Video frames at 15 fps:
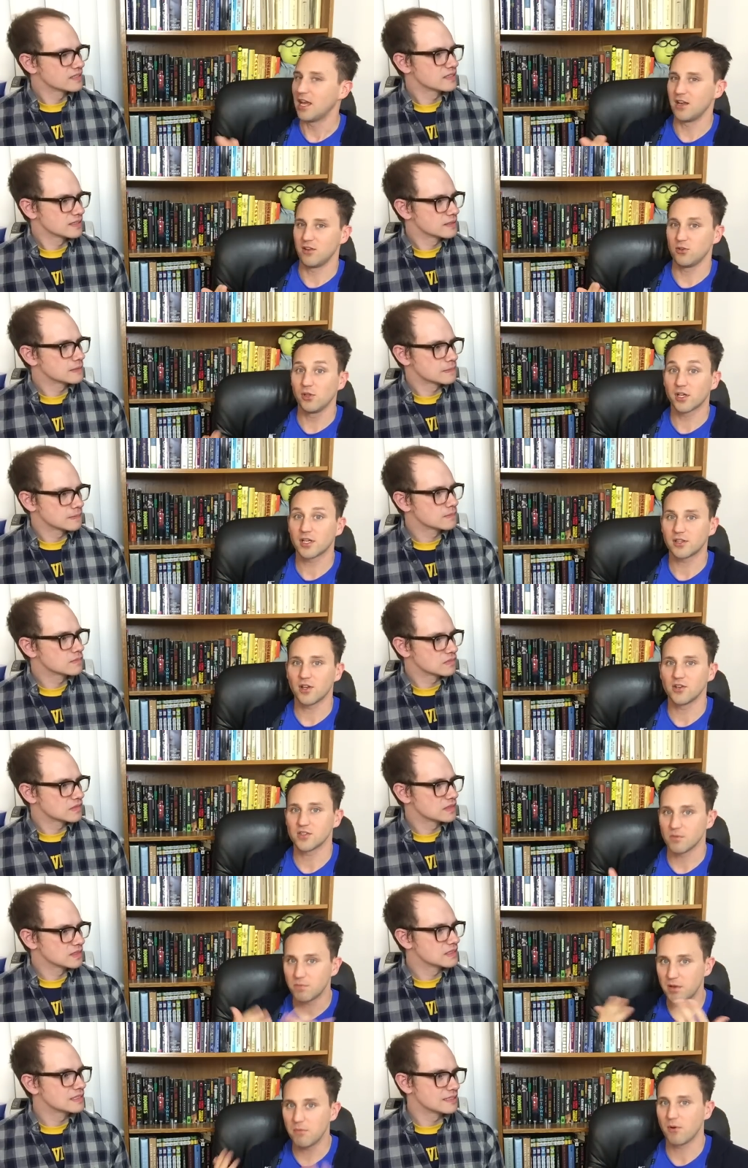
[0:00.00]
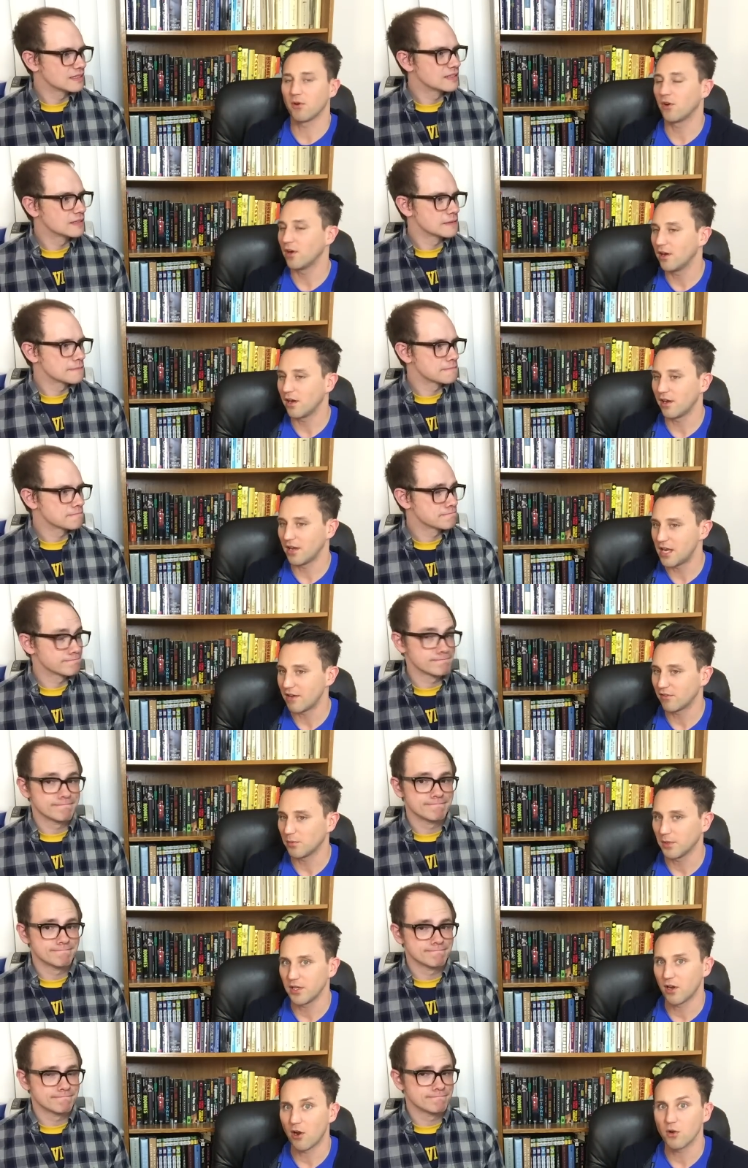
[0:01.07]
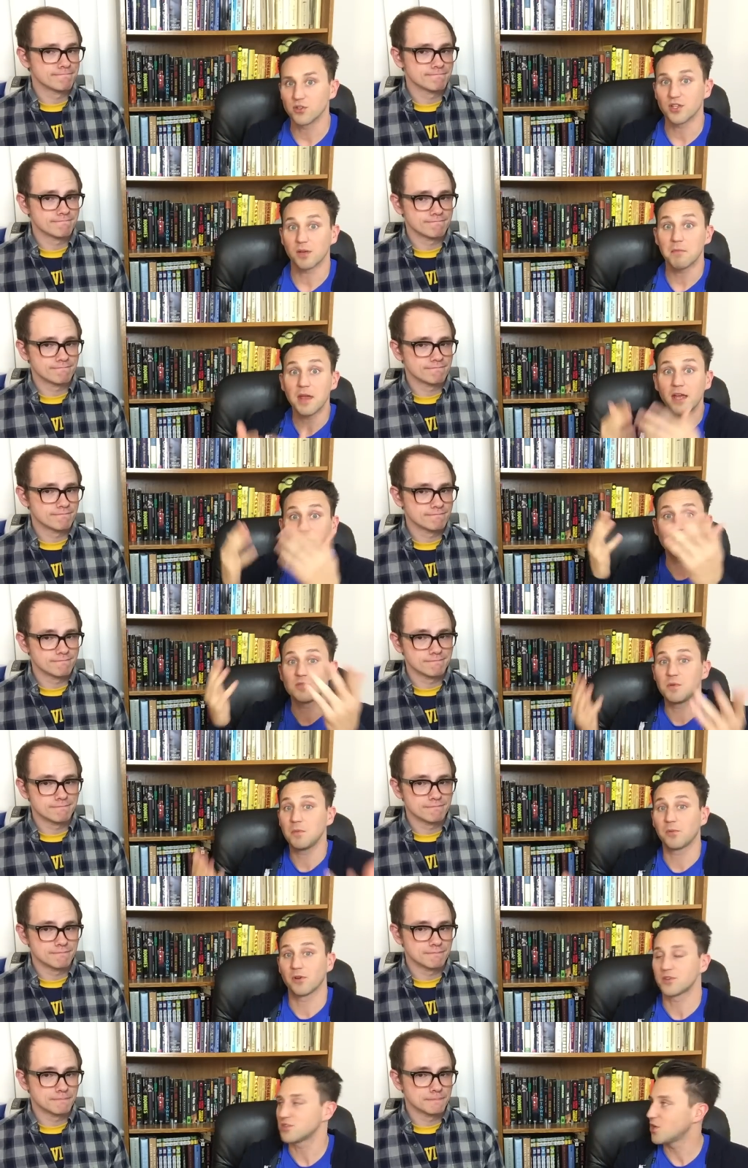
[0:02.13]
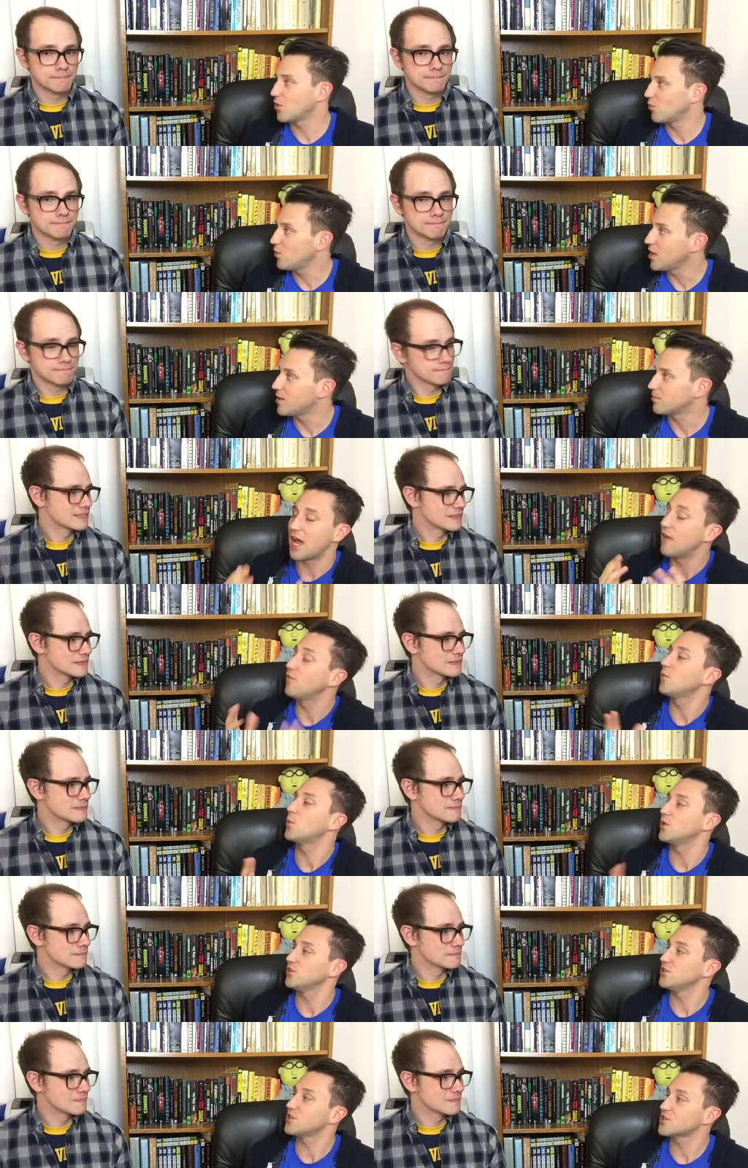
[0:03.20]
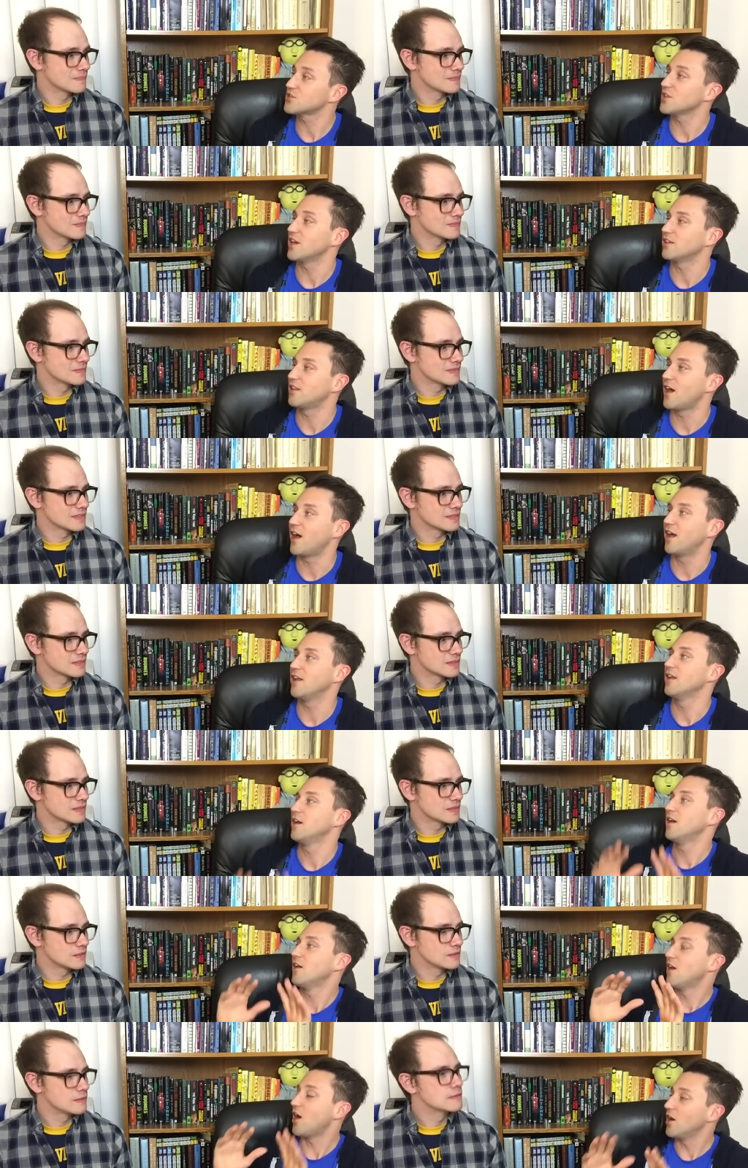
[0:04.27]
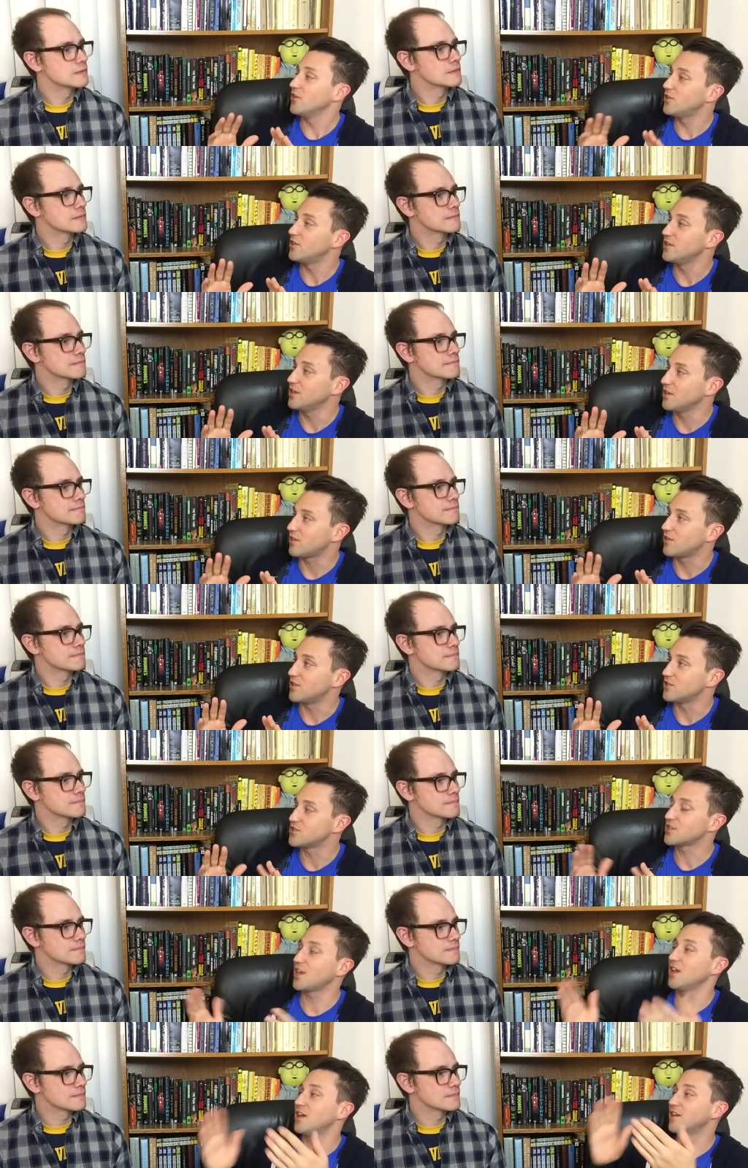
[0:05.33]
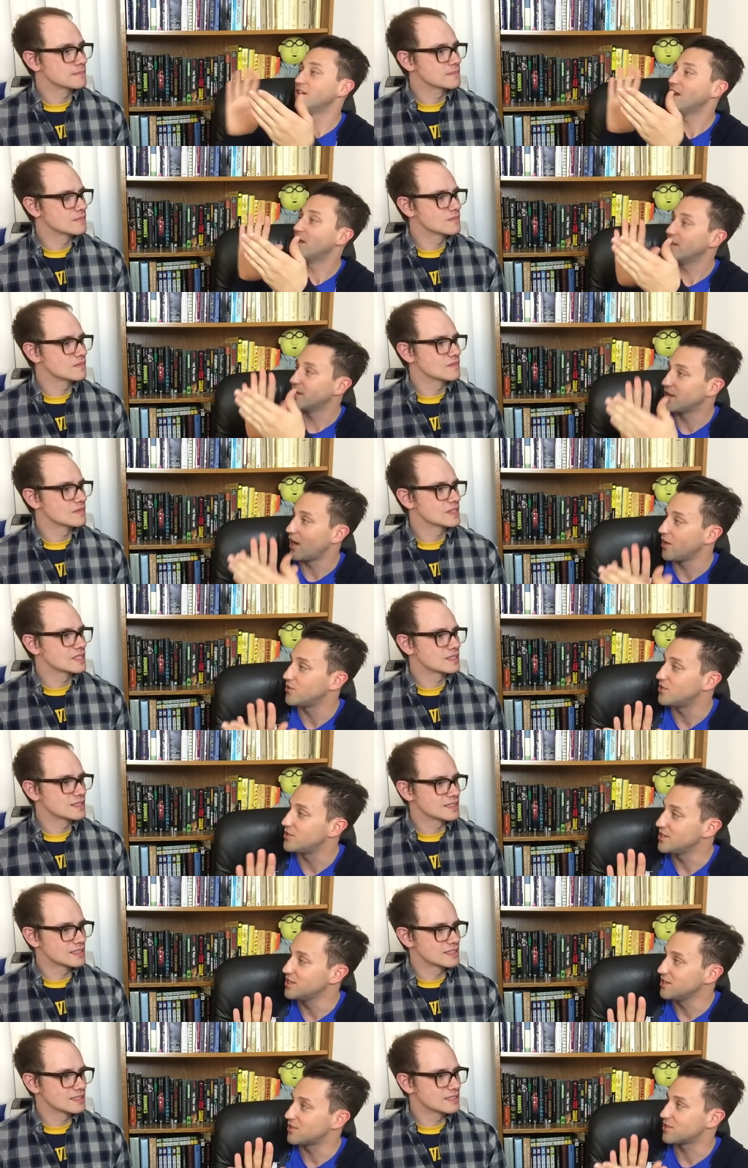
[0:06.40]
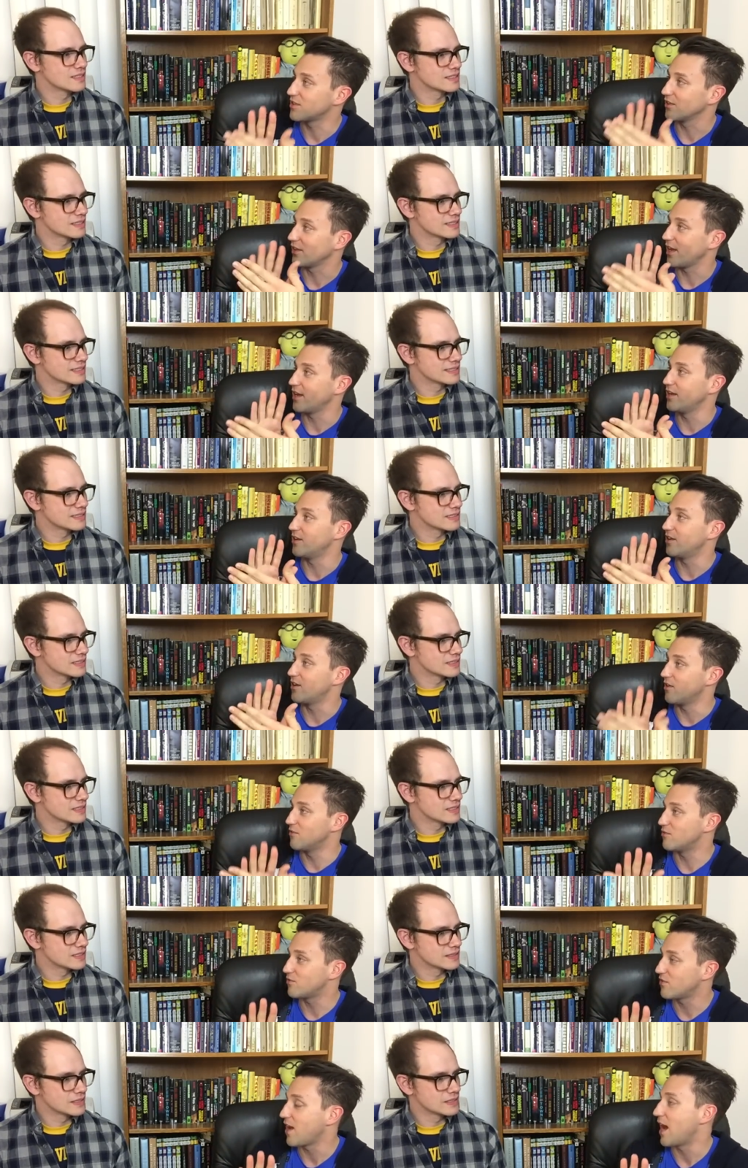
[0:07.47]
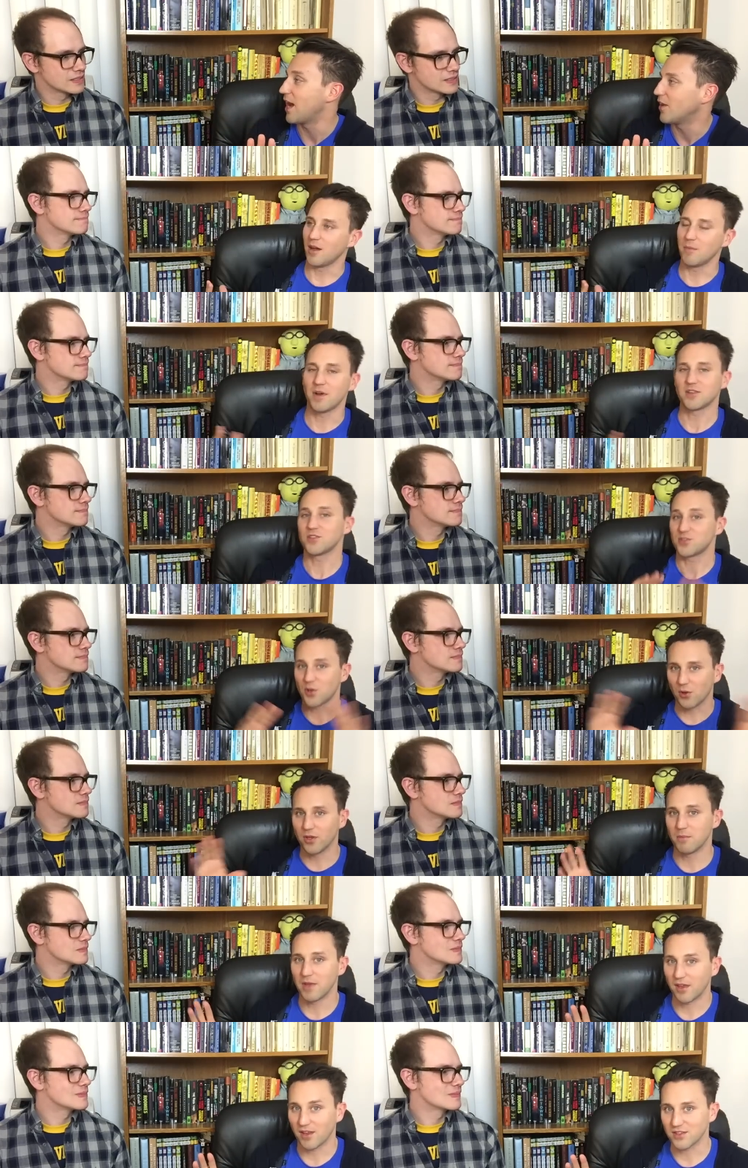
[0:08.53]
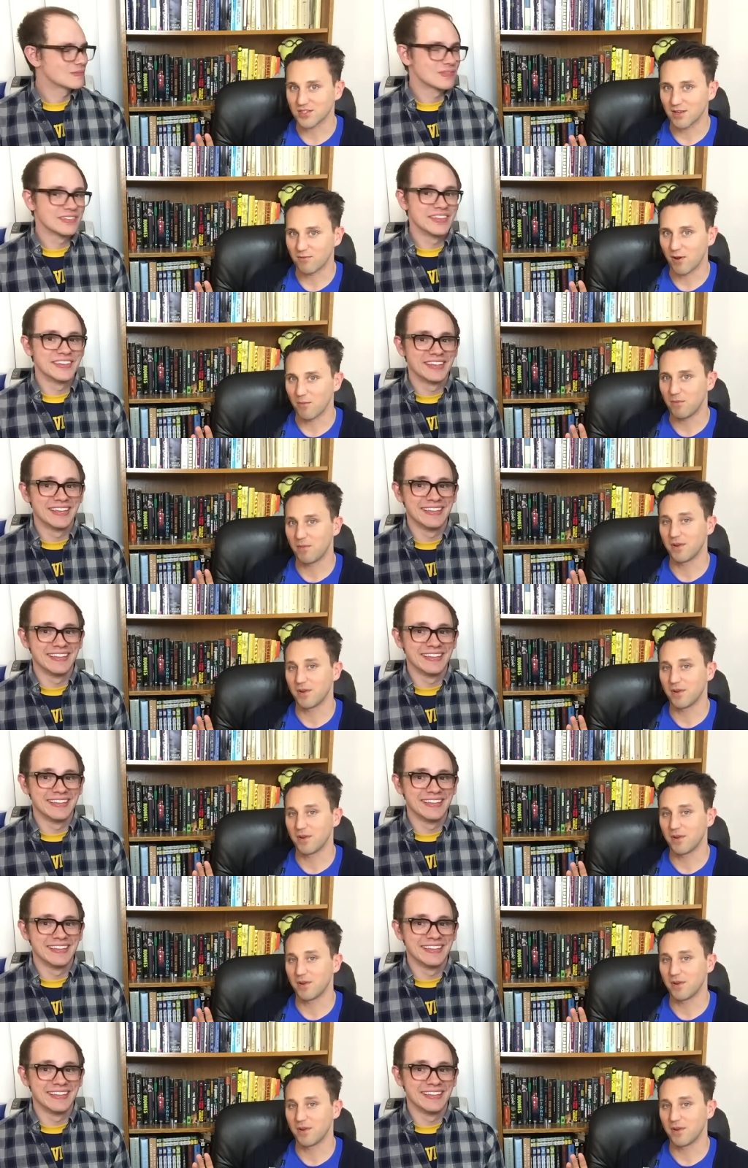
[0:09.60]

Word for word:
Speaker 1: and you look at those, and people inevitably are always like, "Man, these people are so ripped." Everyone looks like that, underneath their skin and then underneath the layer of fat. I'm not just totally making stuff up